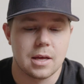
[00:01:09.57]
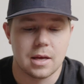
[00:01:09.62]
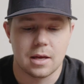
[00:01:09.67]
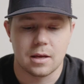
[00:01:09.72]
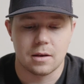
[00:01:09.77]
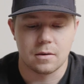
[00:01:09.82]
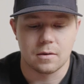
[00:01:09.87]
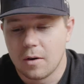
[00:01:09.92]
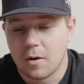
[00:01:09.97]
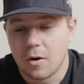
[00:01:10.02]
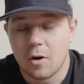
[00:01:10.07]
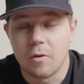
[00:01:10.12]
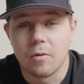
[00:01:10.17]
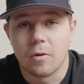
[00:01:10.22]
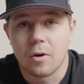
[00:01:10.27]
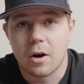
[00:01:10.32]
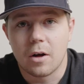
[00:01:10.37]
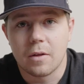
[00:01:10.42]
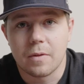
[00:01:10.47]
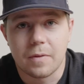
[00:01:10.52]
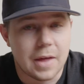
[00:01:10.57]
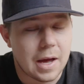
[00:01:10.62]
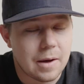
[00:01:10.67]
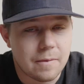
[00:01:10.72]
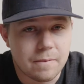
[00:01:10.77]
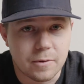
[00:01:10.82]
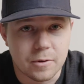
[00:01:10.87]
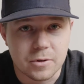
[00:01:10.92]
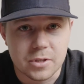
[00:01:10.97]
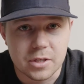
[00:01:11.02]
And overall,
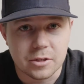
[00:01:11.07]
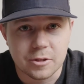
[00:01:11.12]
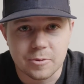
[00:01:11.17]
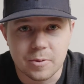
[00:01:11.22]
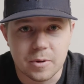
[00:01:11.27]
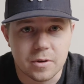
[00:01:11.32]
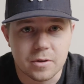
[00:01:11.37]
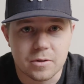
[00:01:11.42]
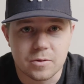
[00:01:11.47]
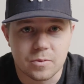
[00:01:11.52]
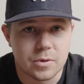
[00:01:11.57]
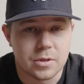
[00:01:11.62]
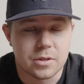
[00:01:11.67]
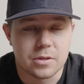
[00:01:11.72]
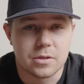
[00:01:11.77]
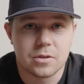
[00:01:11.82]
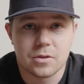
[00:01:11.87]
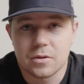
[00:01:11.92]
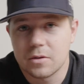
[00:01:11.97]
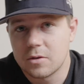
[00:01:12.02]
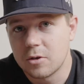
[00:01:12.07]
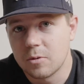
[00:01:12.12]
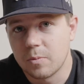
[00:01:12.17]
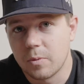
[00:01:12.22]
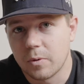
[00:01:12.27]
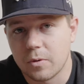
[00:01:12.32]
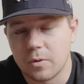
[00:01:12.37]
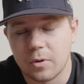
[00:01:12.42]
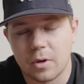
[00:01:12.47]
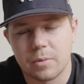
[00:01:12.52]
that first experience was
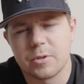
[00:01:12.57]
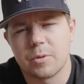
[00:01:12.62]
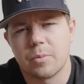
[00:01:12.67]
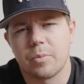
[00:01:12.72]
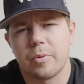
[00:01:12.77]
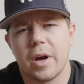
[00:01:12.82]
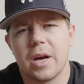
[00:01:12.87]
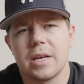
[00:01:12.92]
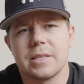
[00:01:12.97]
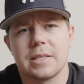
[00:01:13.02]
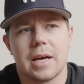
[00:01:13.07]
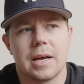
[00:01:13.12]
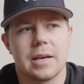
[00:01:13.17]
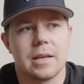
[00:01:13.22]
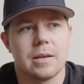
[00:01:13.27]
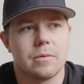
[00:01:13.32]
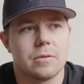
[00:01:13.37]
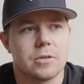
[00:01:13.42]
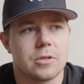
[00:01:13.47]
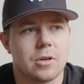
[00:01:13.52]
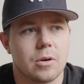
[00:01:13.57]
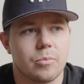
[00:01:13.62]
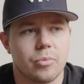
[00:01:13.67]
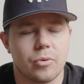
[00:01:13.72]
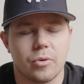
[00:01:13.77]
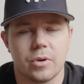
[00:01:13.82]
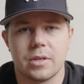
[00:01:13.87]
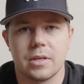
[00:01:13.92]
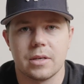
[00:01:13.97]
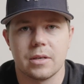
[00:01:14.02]
super cool. I'm surprised I didn't start
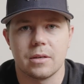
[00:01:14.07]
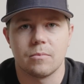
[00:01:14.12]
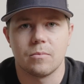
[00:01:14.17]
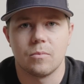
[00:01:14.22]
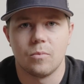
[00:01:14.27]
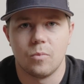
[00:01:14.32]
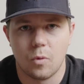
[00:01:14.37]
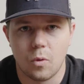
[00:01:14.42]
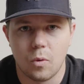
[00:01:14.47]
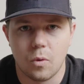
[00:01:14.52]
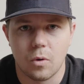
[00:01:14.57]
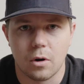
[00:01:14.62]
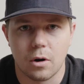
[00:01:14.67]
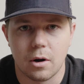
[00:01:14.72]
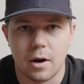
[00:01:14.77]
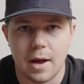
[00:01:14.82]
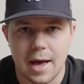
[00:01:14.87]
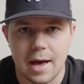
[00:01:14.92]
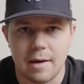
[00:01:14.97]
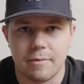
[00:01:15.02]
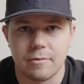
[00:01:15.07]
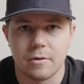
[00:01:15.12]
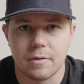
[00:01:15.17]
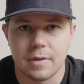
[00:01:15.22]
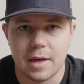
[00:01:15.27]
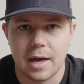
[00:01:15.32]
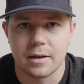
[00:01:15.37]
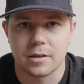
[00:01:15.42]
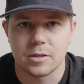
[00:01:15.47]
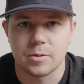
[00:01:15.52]
printing more after
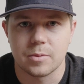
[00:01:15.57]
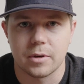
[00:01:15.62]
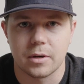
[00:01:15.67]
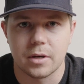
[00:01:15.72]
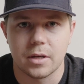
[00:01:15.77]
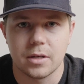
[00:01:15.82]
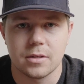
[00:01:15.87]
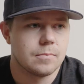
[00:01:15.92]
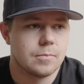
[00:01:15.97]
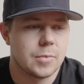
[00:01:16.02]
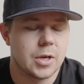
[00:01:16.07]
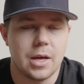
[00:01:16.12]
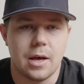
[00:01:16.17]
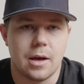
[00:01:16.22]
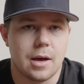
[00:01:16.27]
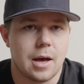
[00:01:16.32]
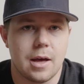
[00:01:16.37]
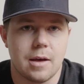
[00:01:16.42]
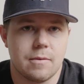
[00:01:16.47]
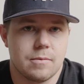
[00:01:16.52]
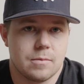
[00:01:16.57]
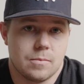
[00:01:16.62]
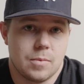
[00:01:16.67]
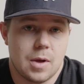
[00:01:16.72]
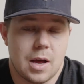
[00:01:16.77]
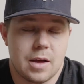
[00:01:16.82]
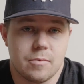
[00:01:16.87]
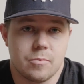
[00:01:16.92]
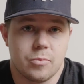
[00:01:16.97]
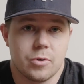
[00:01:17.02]
that experience. But yeah, I
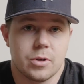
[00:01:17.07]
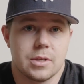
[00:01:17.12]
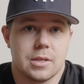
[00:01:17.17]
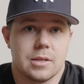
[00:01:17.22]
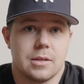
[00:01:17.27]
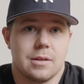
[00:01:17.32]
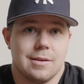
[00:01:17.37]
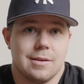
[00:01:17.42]
haven't printed